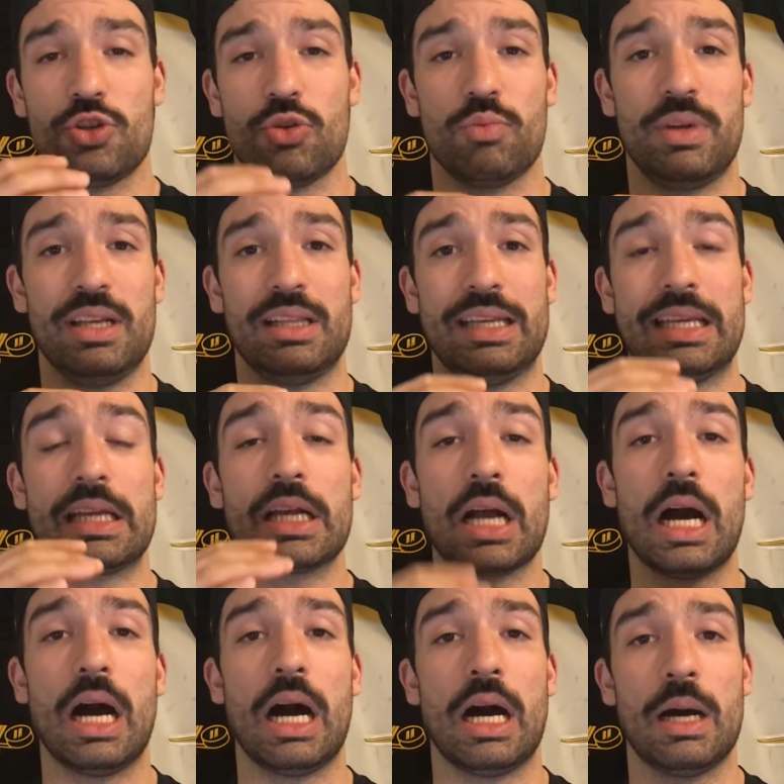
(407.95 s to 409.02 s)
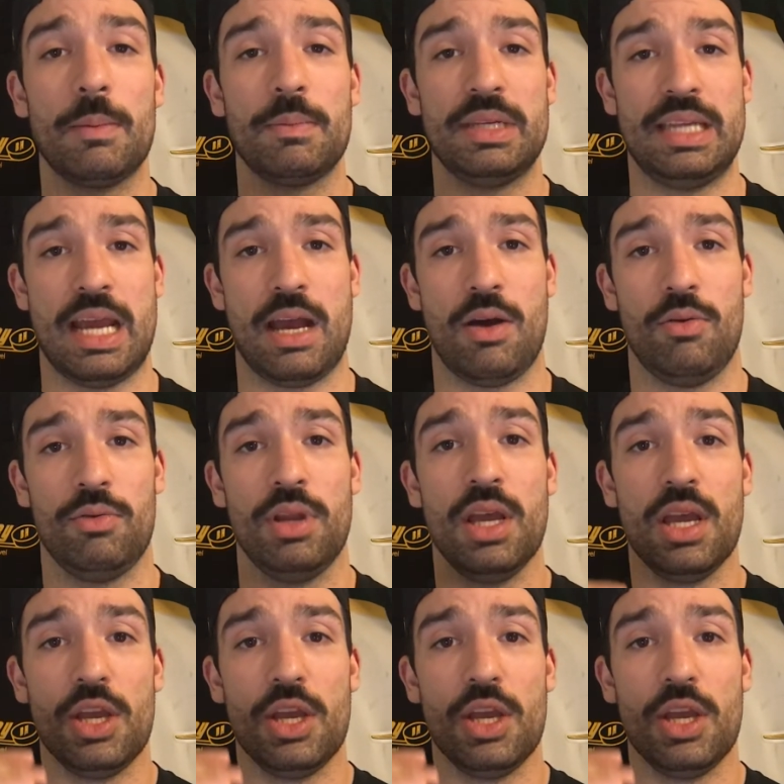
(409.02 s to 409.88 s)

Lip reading: really calm down